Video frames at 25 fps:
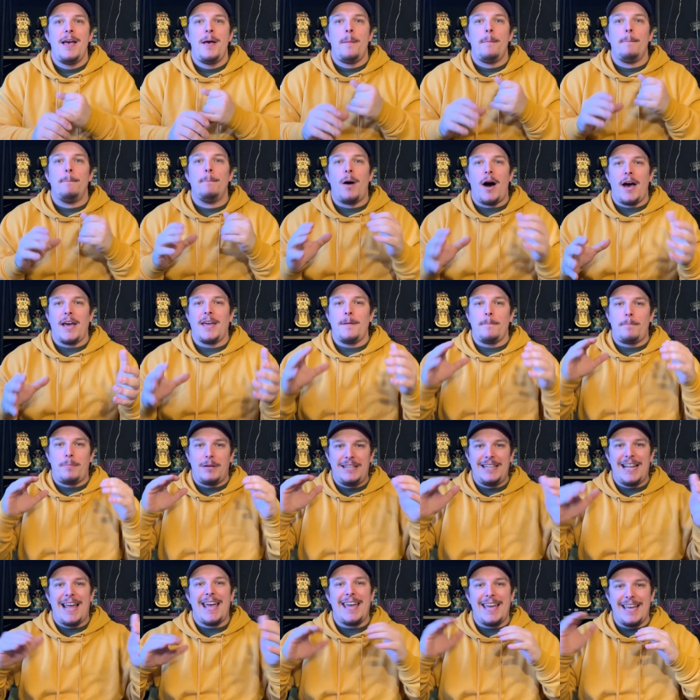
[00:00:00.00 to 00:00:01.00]
might
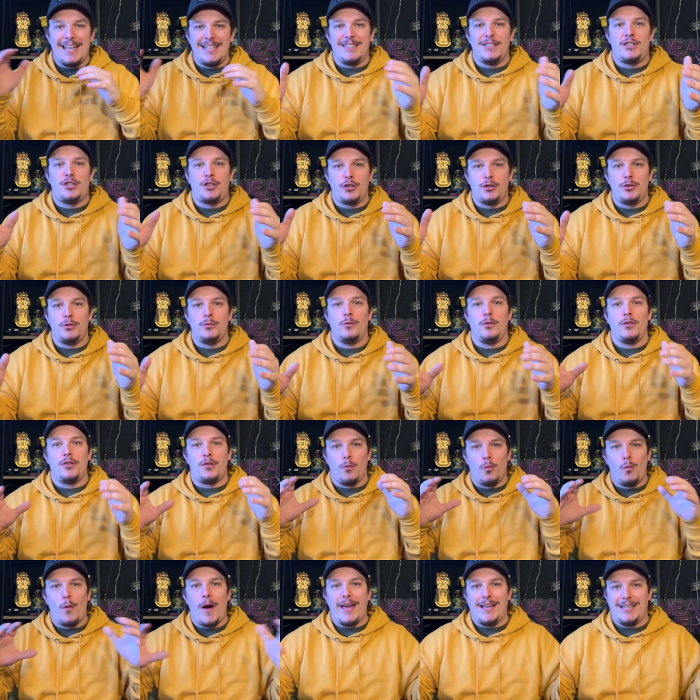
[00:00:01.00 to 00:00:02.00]
play into the
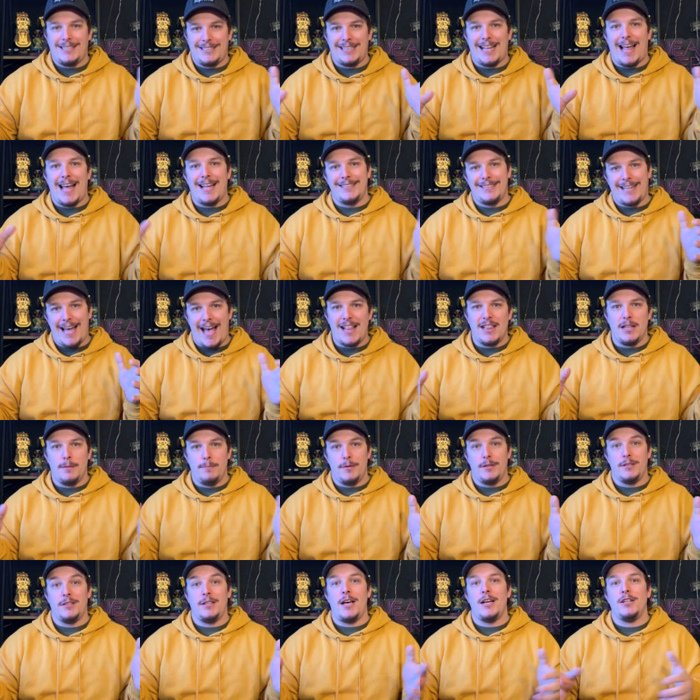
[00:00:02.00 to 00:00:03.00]
wasteland
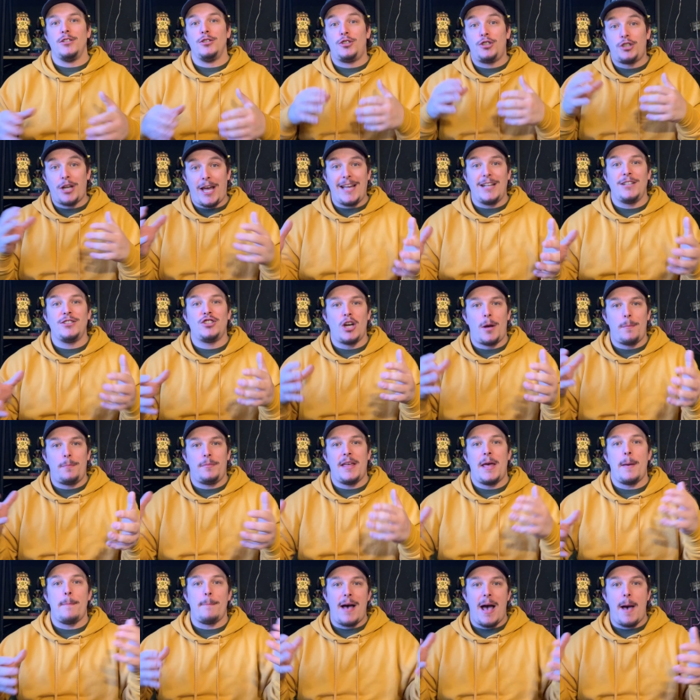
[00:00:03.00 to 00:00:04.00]
element and change up
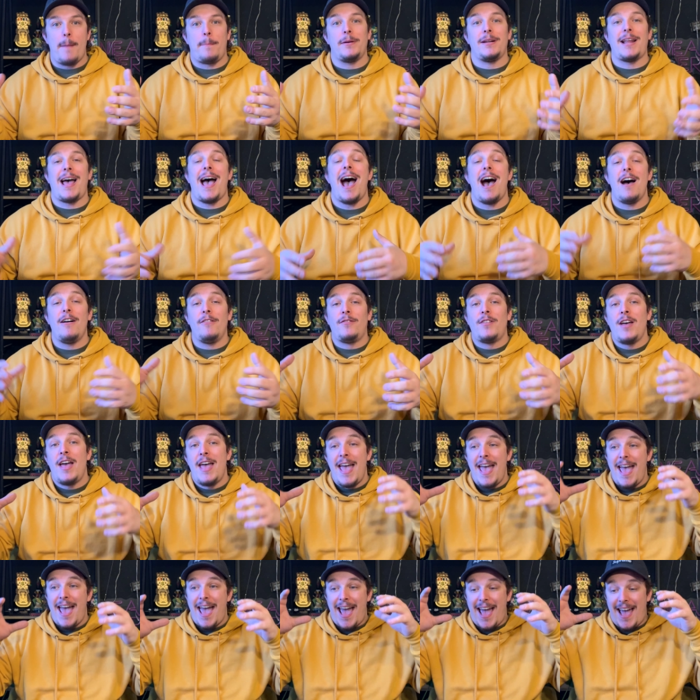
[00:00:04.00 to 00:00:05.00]
their map and have
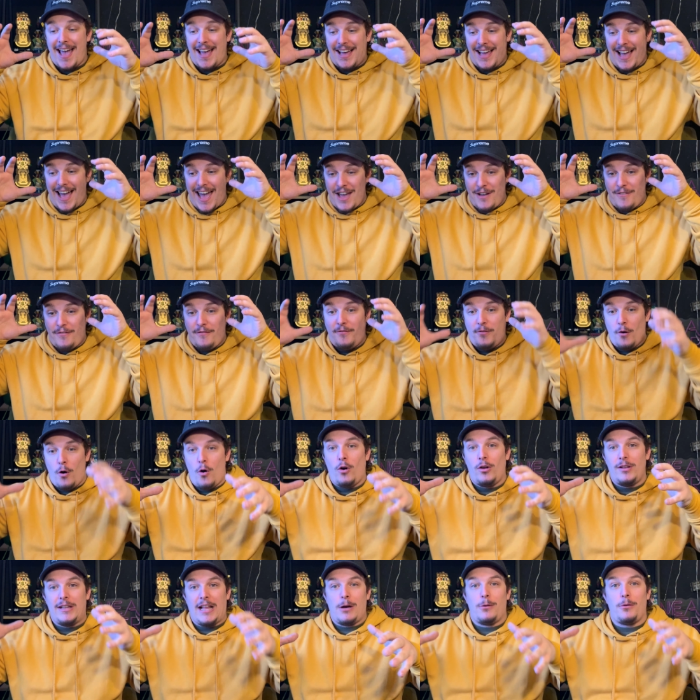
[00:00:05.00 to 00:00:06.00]
a, a
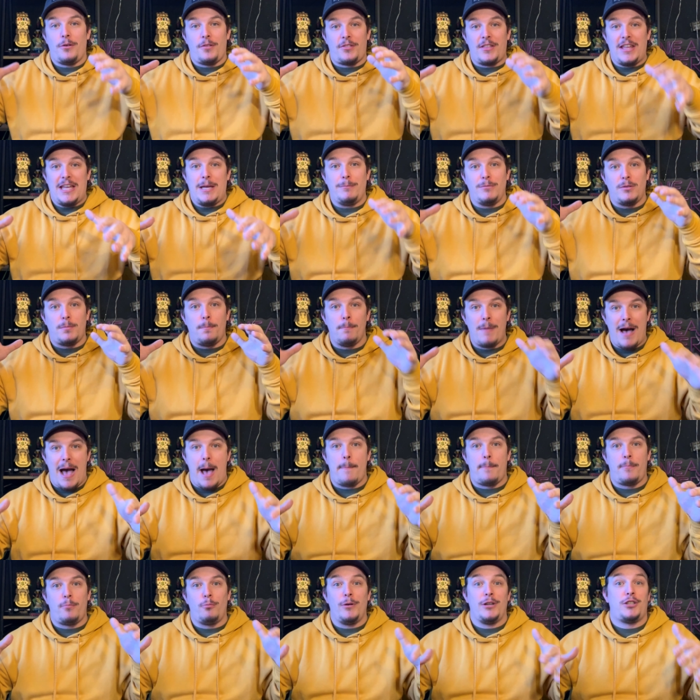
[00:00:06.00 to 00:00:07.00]
Fallout themed
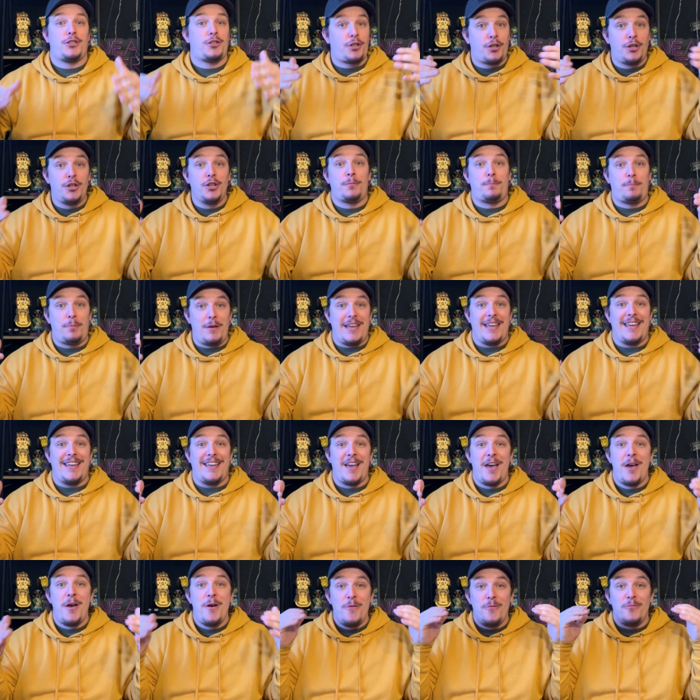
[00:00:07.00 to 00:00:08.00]
map, which could
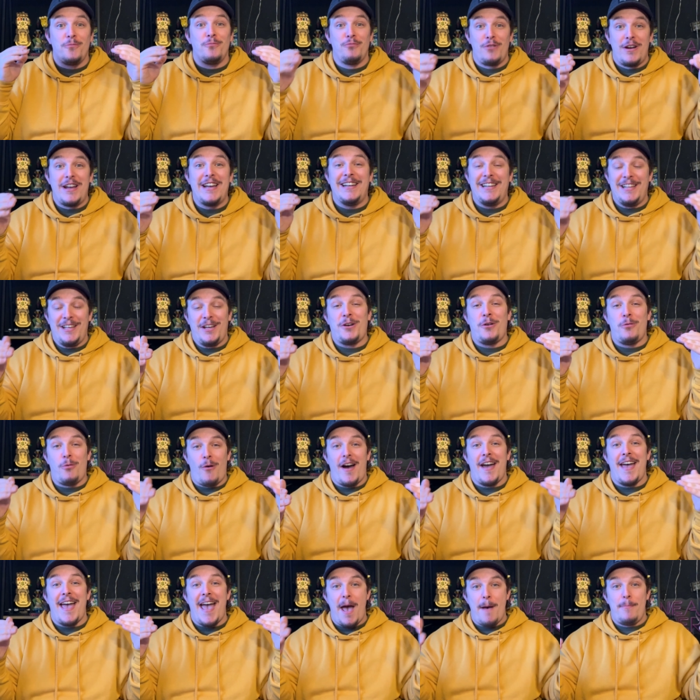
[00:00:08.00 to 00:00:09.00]
be really
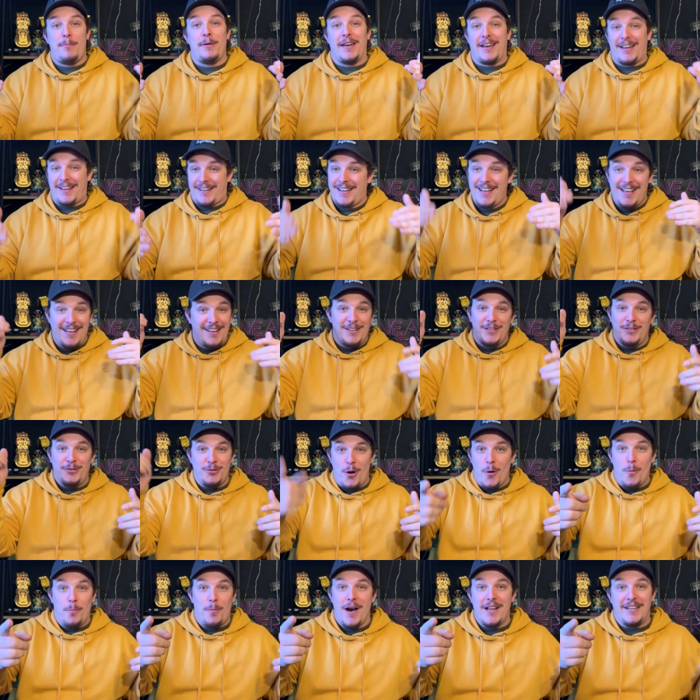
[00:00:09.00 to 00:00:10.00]
quite epic,
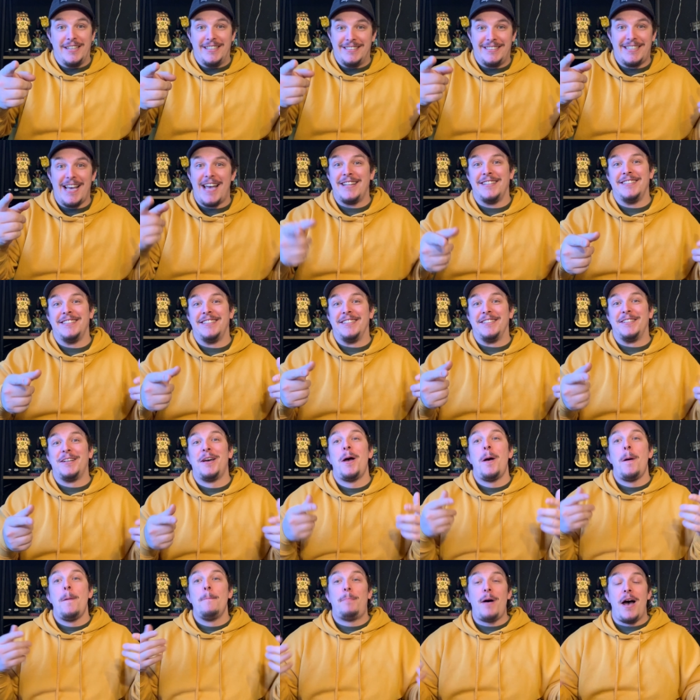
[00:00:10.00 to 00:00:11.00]
no pun intended.
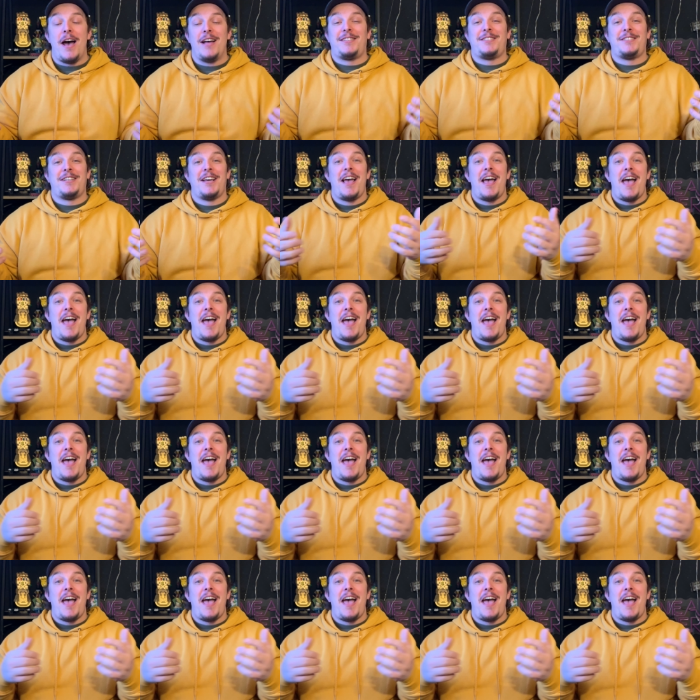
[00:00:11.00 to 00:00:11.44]
But